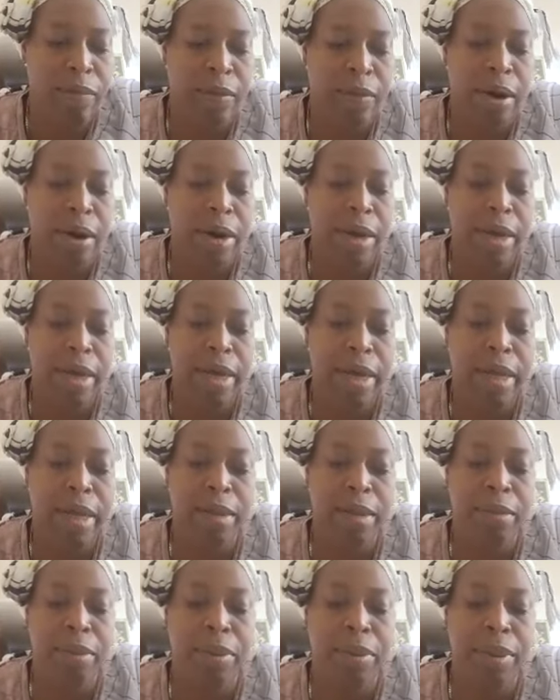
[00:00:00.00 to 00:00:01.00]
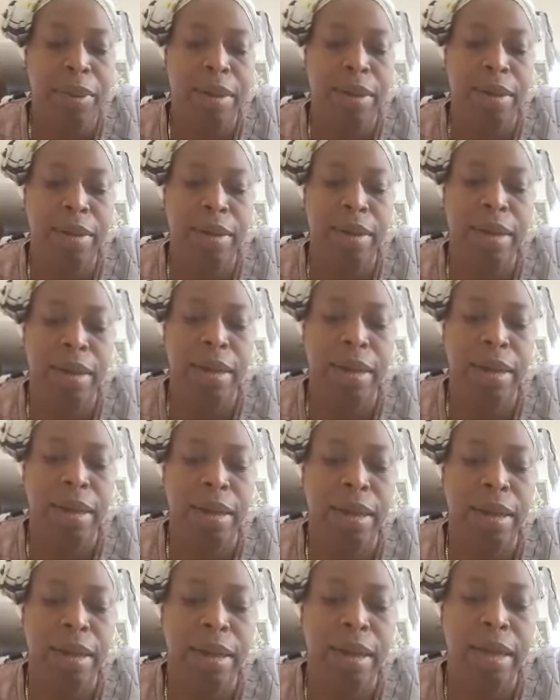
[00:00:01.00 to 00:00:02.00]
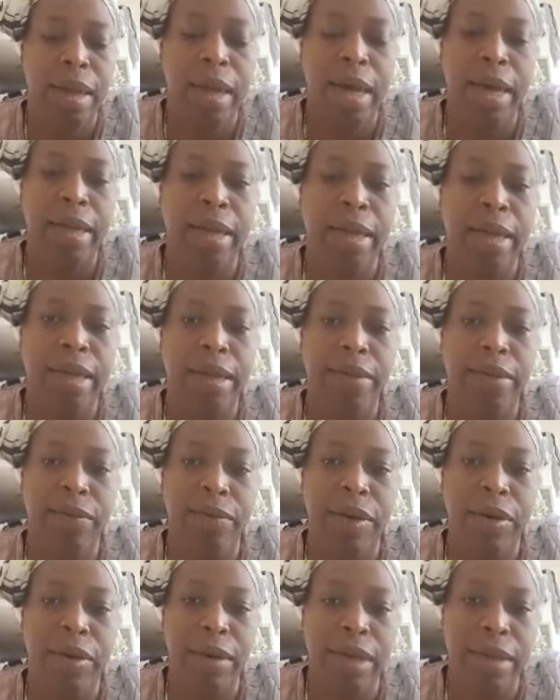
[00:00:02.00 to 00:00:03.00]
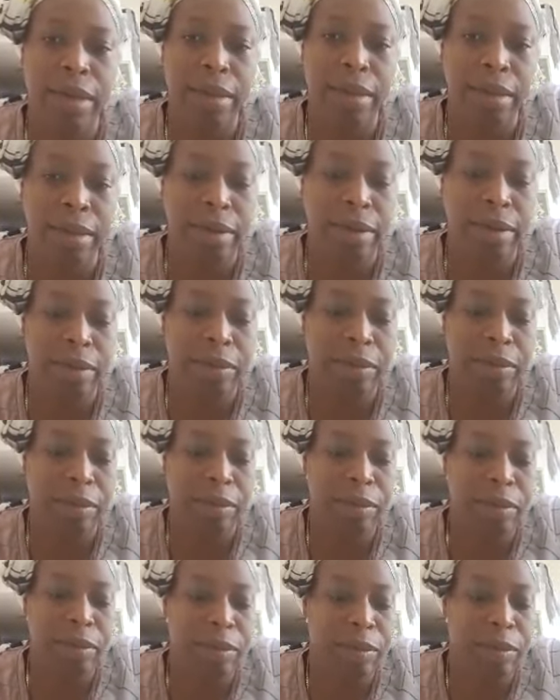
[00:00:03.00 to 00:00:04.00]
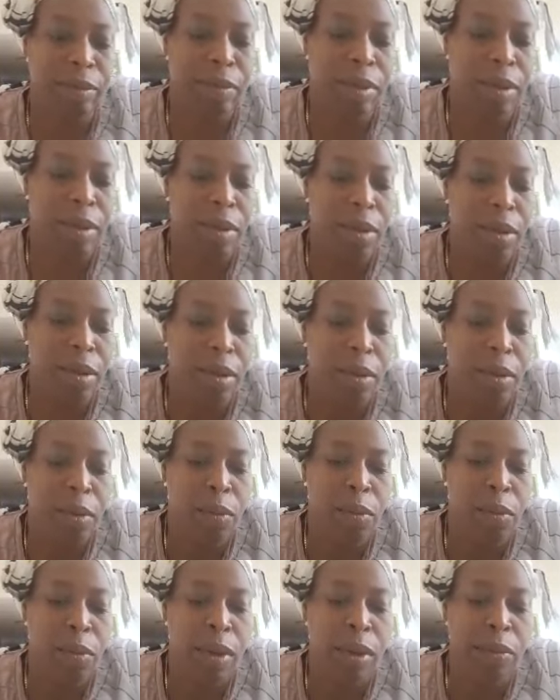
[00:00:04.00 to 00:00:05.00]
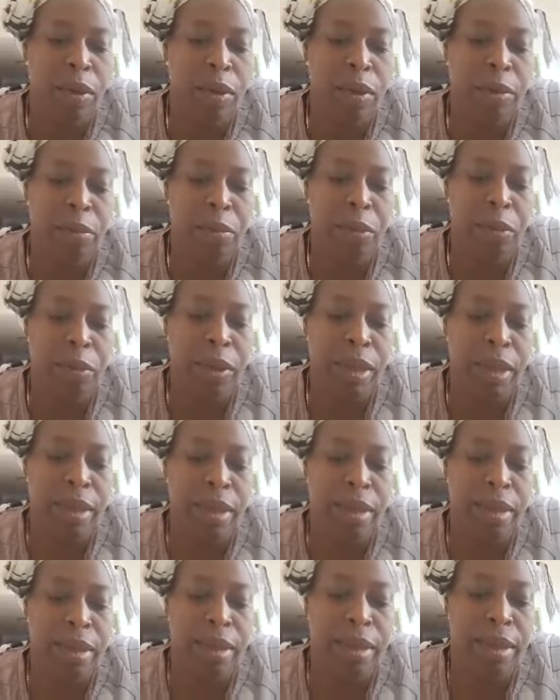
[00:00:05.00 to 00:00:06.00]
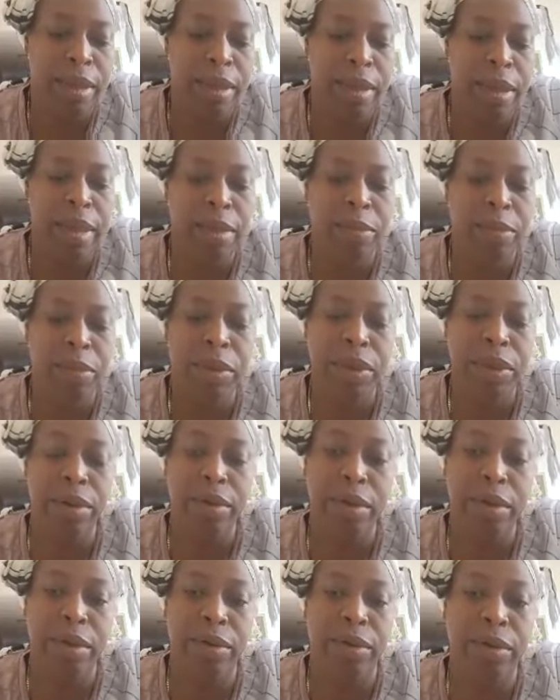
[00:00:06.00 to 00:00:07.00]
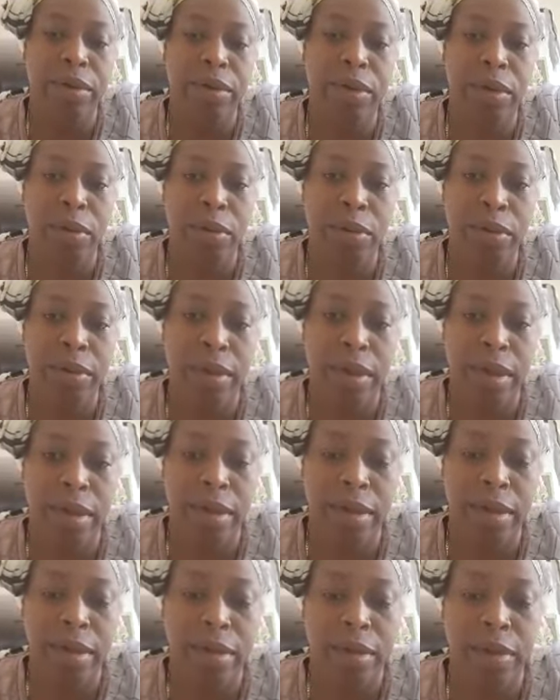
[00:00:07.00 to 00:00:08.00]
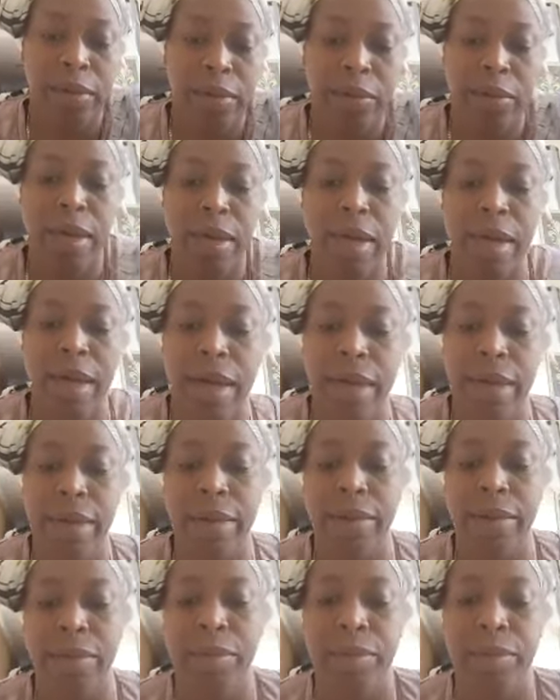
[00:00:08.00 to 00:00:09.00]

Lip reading: for help and deliverance. When we pray, it brings us closer to God.